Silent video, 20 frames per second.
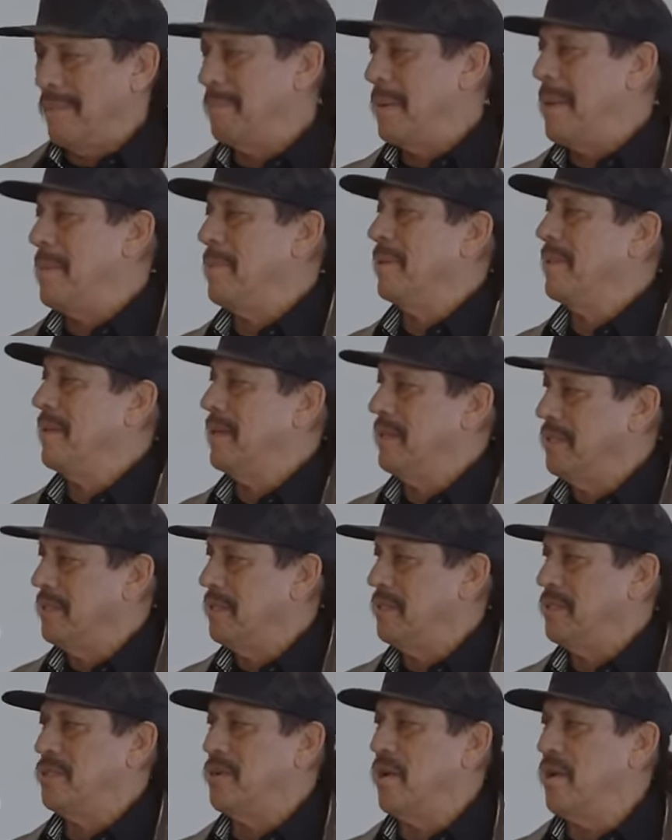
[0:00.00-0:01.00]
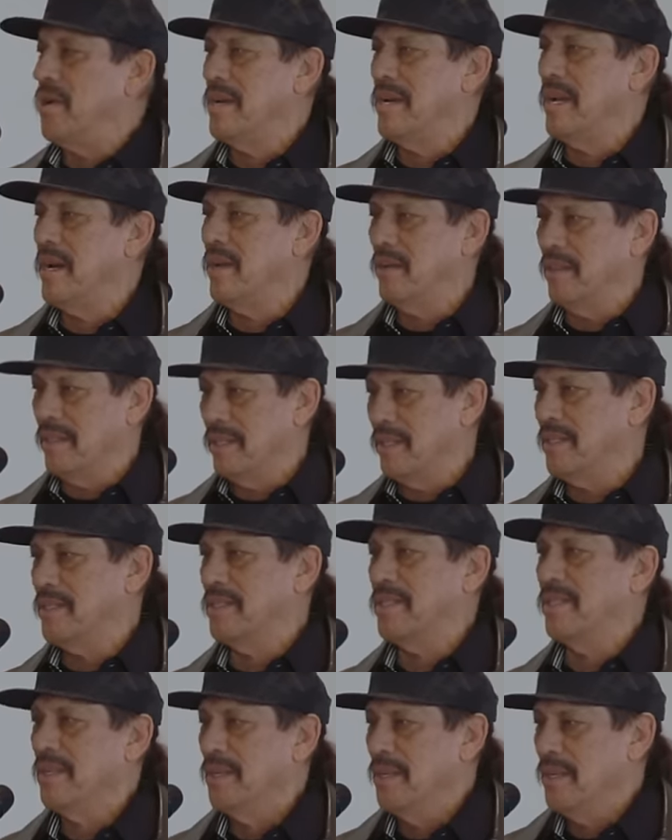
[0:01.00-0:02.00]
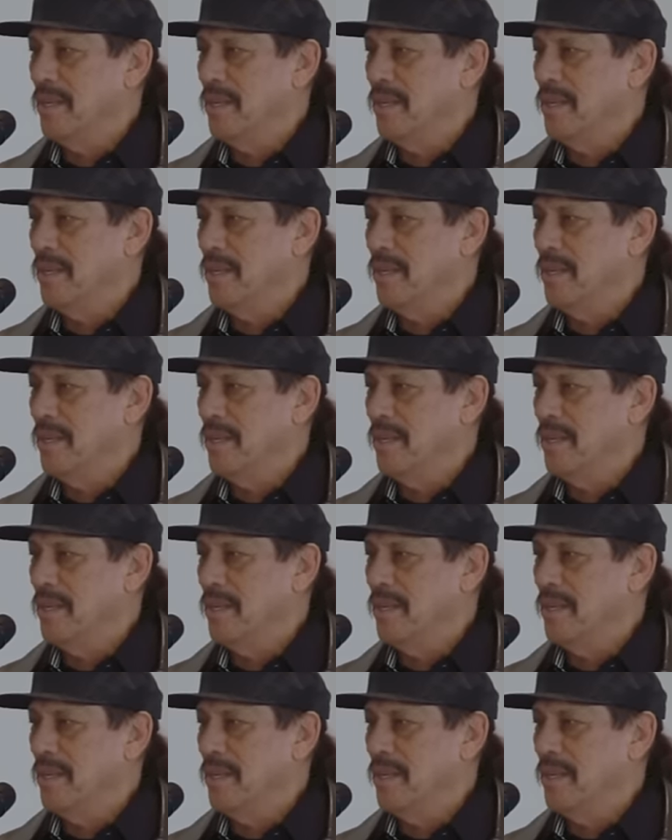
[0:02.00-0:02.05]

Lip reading: people that are just starting out on this